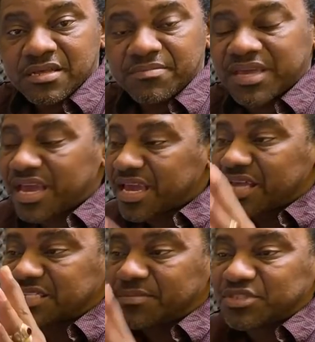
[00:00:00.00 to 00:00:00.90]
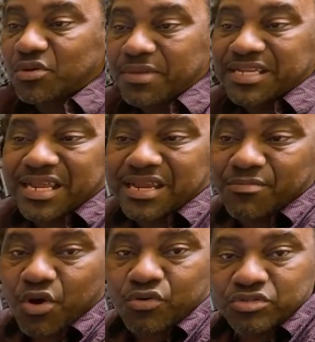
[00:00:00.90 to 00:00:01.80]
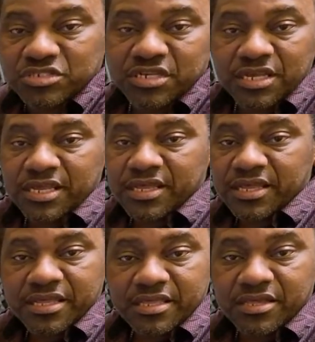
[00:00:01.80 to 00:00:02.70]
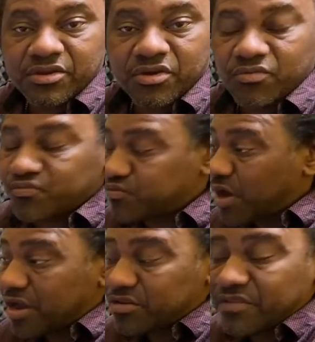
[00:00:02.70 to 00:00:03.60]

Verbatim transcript: Because I can't say me somebody in them house. You know, want